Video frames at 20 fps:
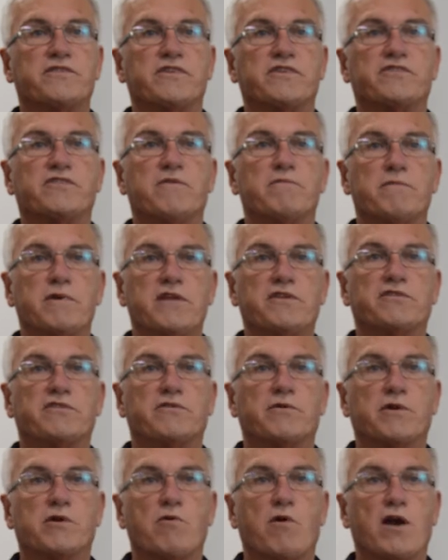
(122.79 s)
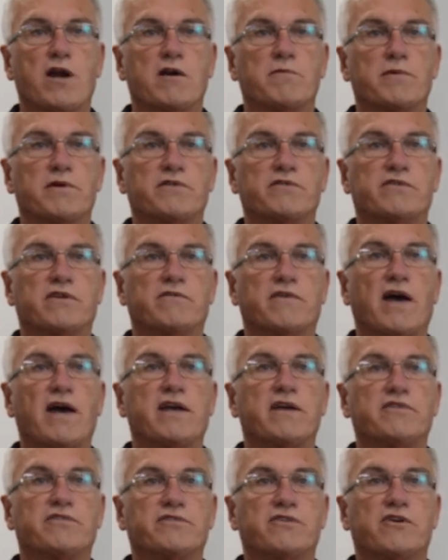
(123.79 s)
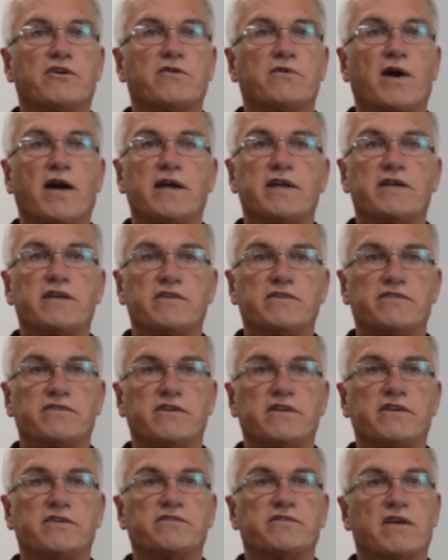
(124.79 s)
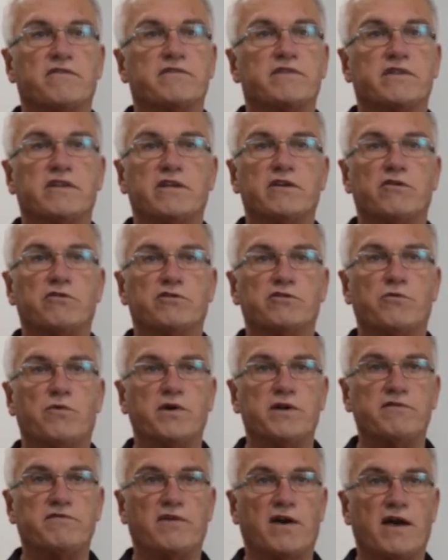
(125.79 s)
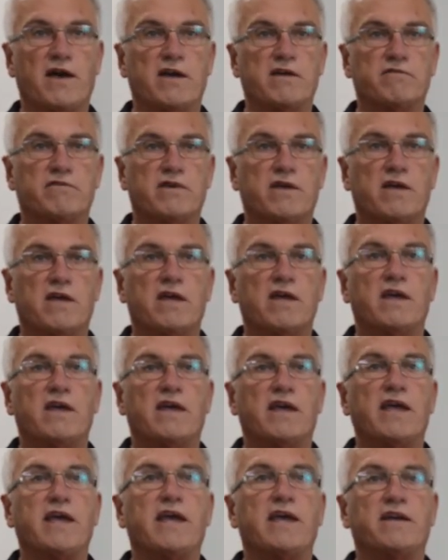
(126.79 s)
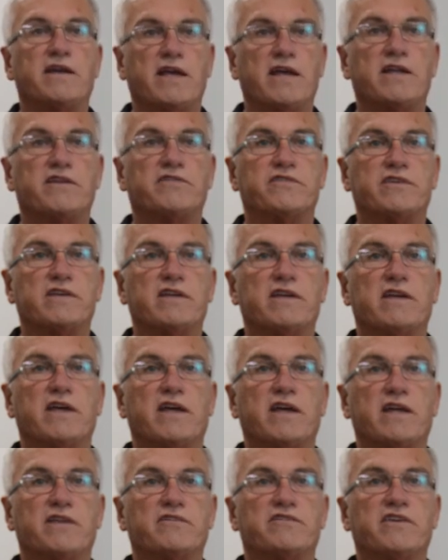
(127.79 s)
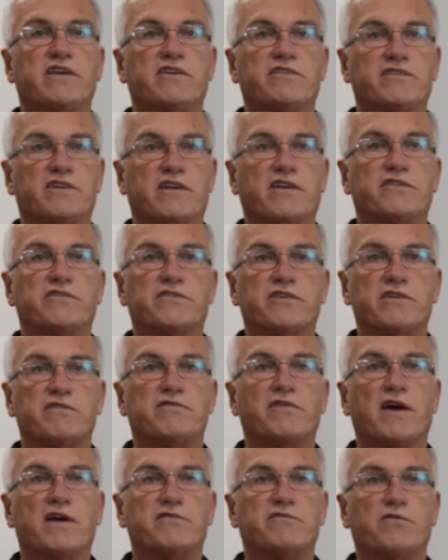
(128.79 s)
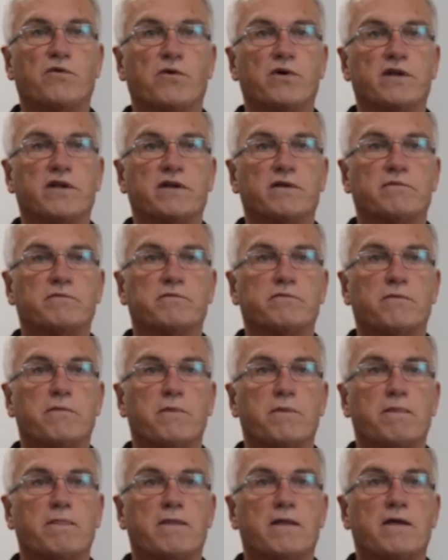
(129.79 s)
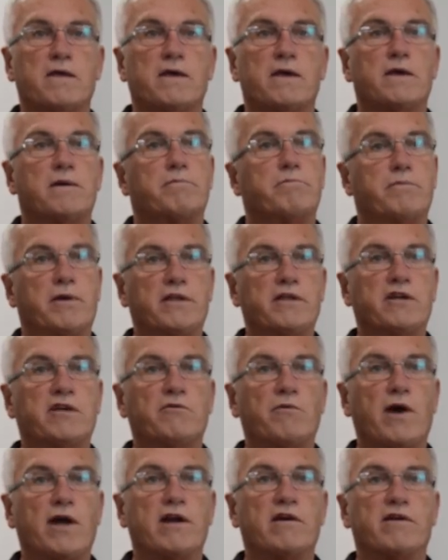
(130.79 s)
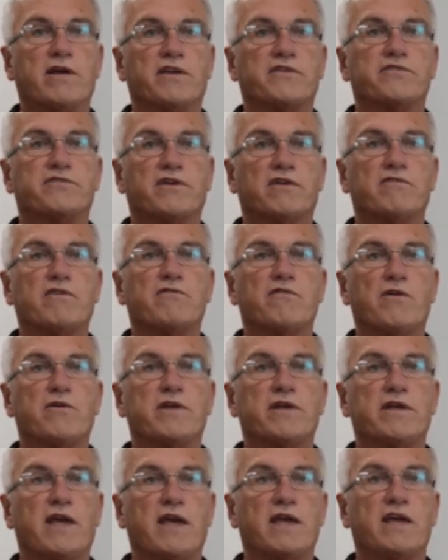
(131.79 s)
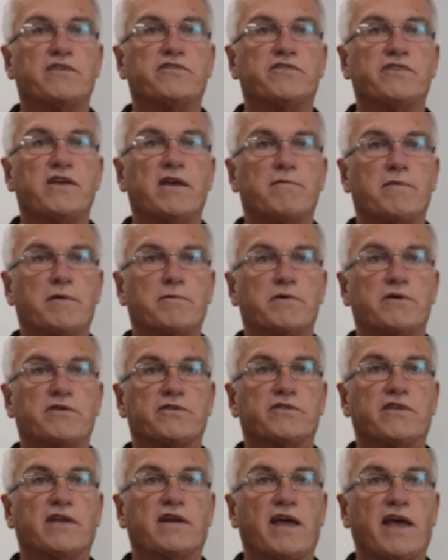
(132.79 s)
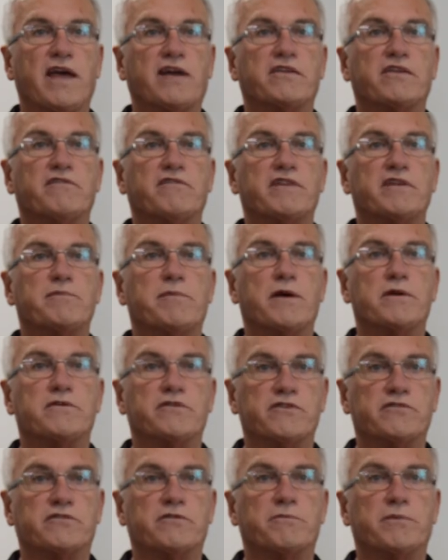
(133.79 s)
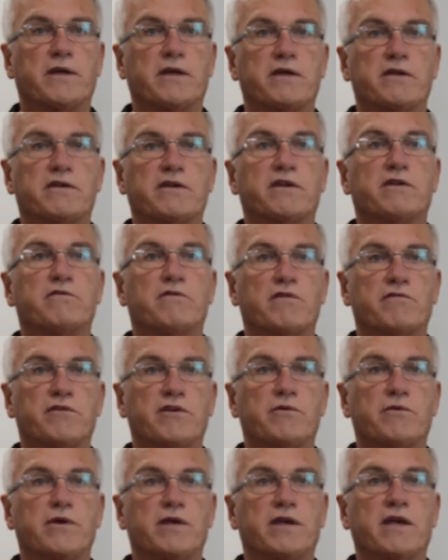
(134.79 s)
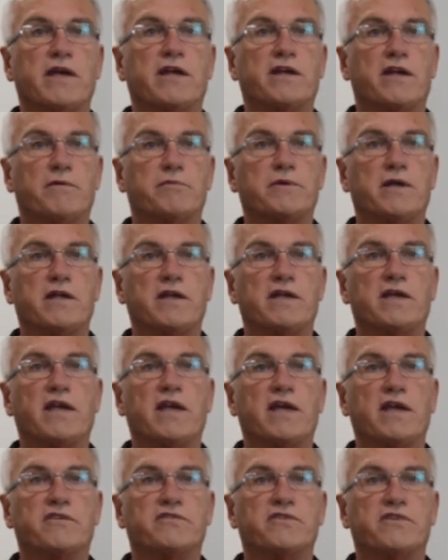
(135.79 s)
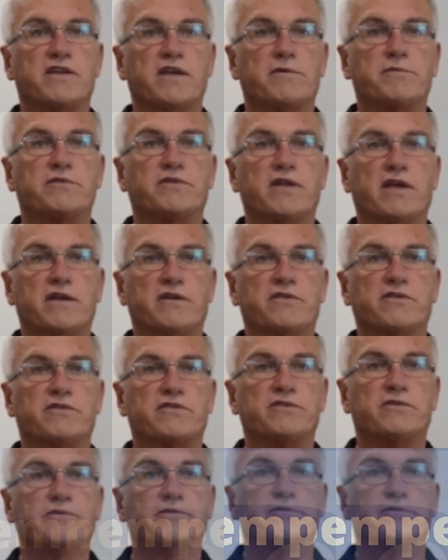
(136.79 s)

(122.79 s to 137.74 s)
system meets the requirements of ISO IEC 17025 and ANSI NCSL Z540. Pelican Wire has several voting ASTM members that actively participate in reviewing and updating ASTM standards.